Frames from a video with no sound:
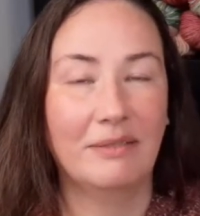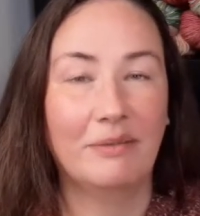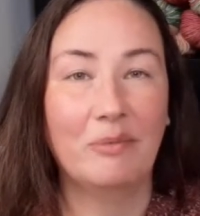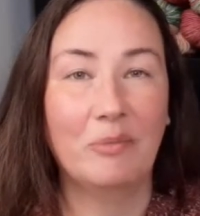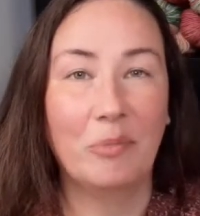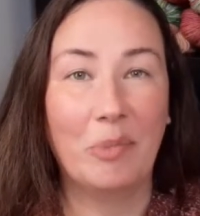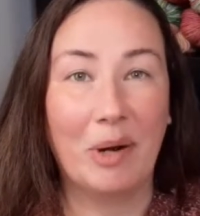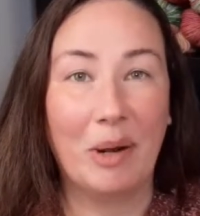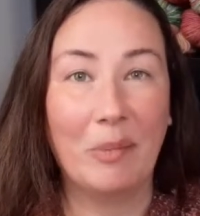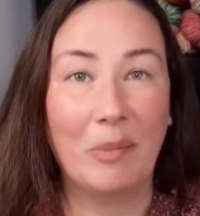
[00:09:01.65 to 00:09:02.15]

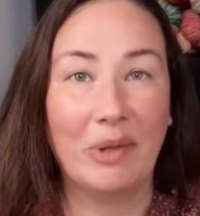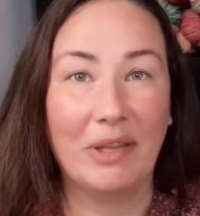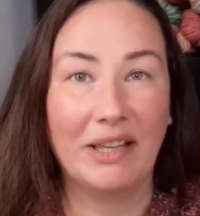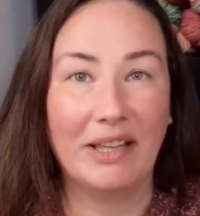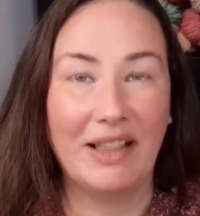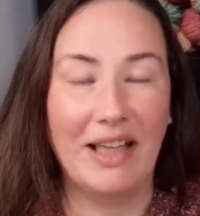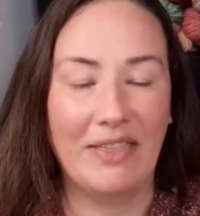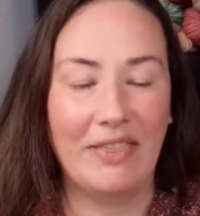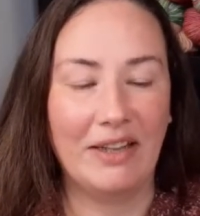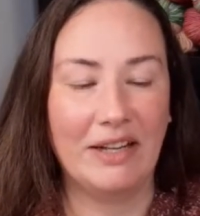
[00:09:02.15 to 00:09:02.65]
but I'm really
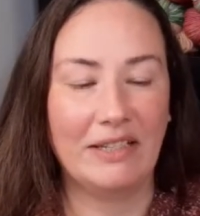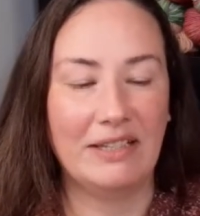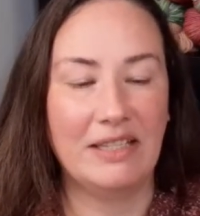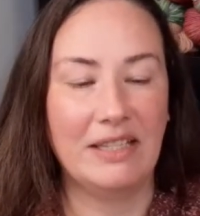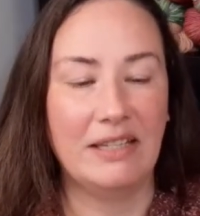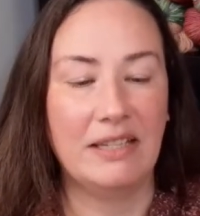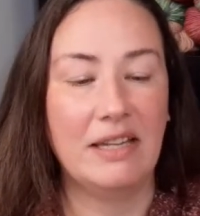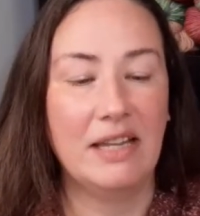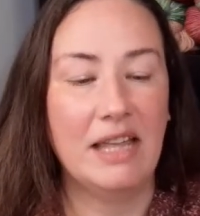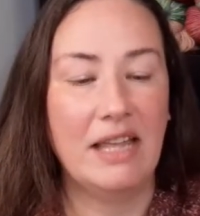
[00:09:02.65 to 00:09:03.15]
glad that it
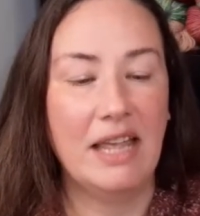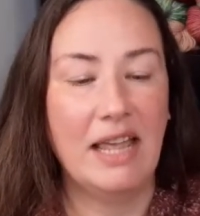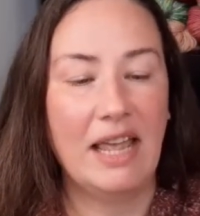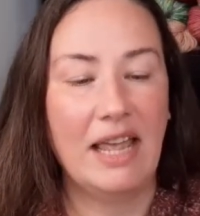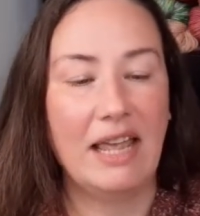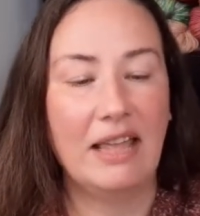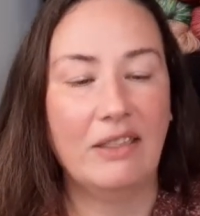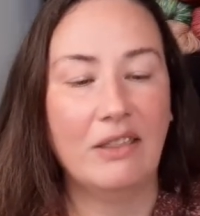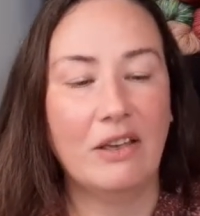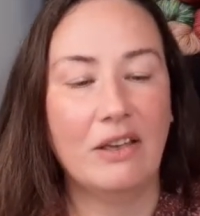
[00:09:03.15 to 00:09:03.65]
did.
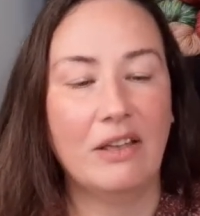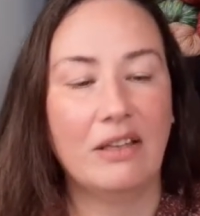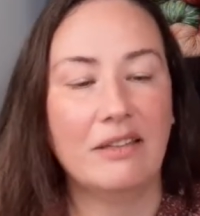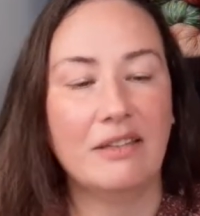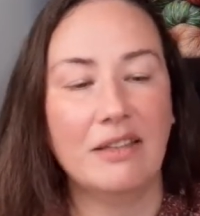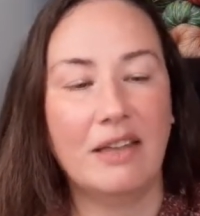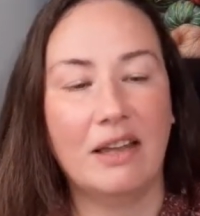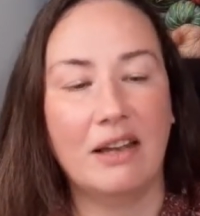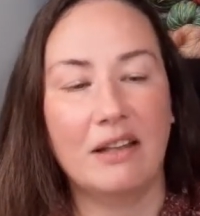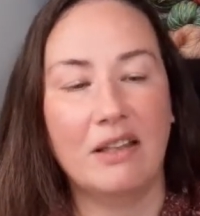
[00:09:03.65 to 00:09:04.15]
And look, it's
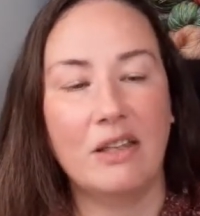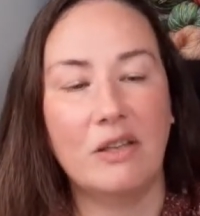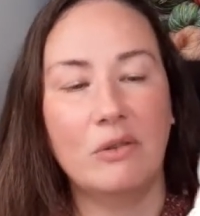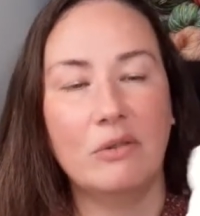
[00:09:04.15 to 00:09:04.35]
got a cute